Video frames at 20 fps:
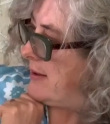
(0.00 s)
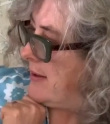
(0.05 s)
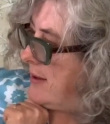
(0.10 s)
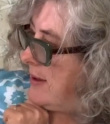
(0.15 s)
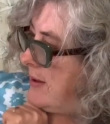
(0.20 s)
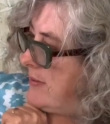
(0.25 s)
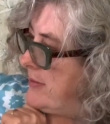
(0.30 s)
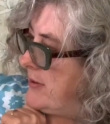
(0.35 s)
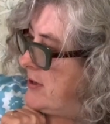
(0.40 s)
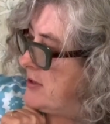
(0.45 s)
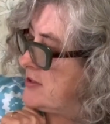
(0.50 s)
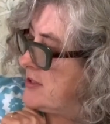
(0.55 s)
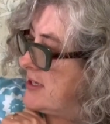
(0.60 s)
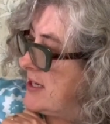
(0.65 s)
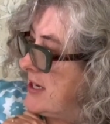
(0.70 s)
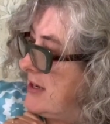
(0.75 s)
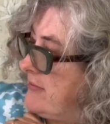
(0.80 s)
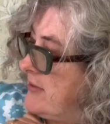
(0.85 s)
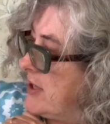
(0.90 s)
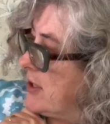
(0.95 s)
And there's an
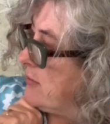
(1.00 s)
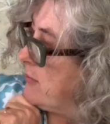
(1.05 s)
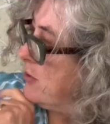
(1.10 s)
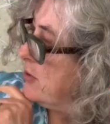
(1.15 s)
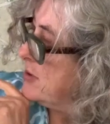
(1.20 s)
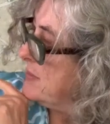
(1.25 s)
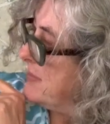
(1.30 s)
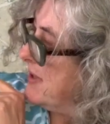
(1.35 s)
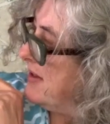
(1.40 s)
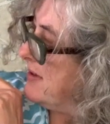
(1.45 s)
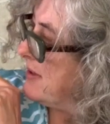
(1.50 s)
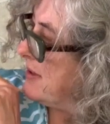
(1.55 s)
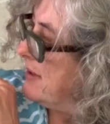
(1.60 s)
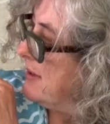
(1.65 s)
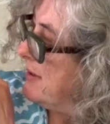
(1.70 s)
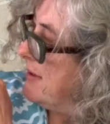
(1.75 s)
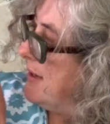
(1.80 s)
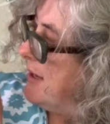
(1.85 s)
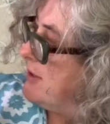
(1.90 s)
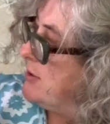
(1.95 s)
evening grosbeak.
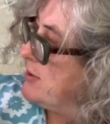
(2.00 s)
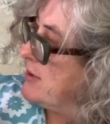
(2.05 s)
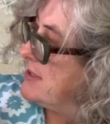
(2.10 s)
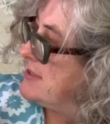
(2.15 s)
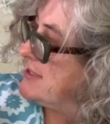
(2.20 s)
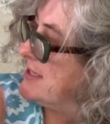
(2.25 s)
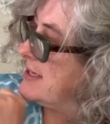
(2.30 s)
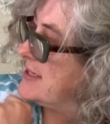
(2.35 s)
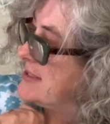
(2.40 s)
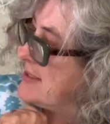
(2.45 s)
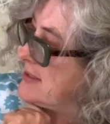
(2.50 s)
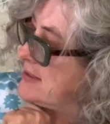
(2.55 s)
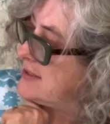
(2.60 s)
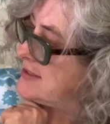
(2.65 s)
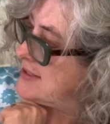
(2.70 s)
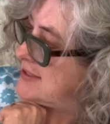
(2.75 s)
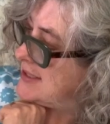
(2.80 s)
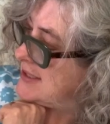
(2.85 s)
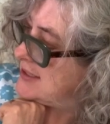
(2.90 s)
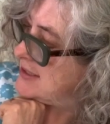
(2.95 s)
You can see it has a little
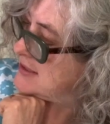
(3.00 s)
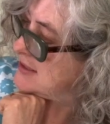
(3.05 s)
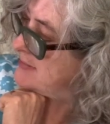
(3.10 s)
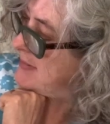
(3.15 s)
seed in its